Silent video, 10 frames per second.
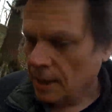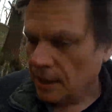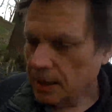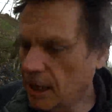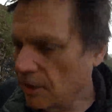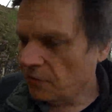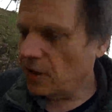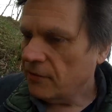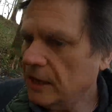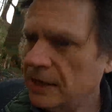yeah, the
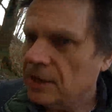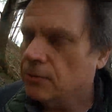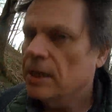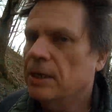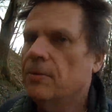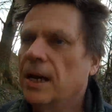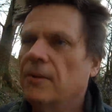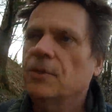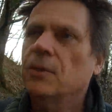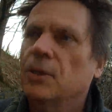5Es is really a way
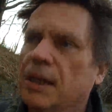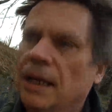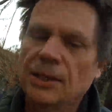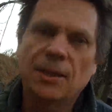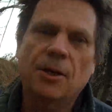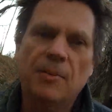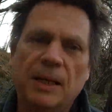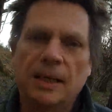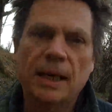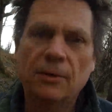of sort of
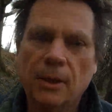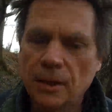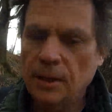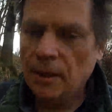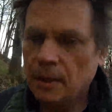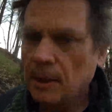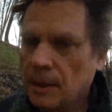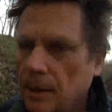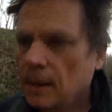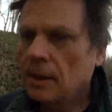telescoping down
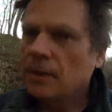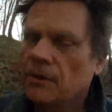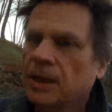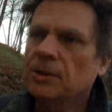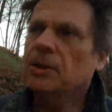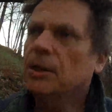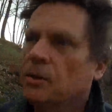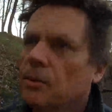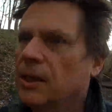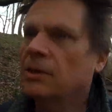things to
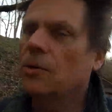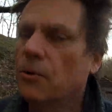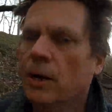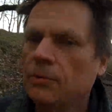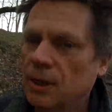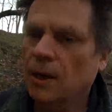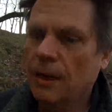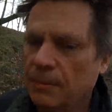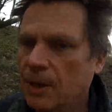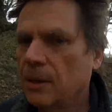do with your own
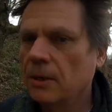time,